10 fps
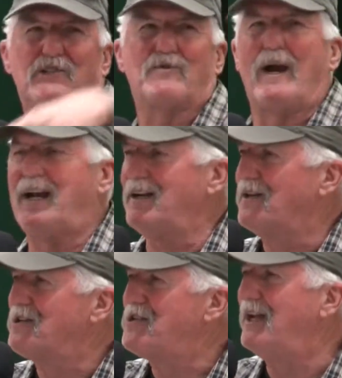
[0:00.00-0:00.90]
straight into
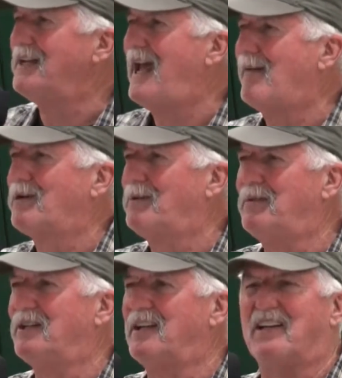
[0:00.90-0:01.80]
the state capitol
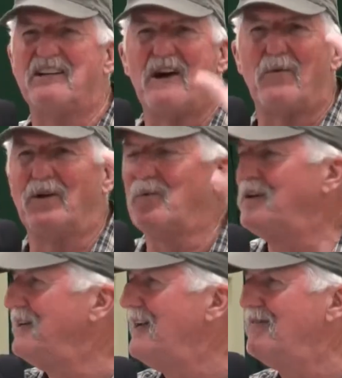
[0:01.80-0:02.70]
building and no one
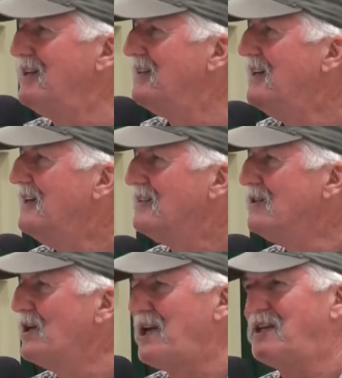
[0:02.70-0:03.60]
would even
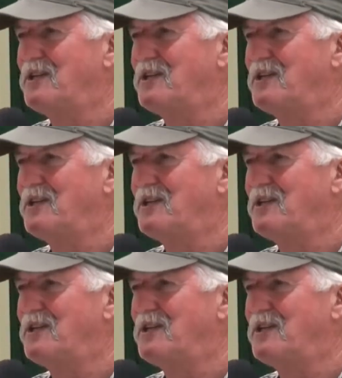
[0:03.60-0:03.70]
look at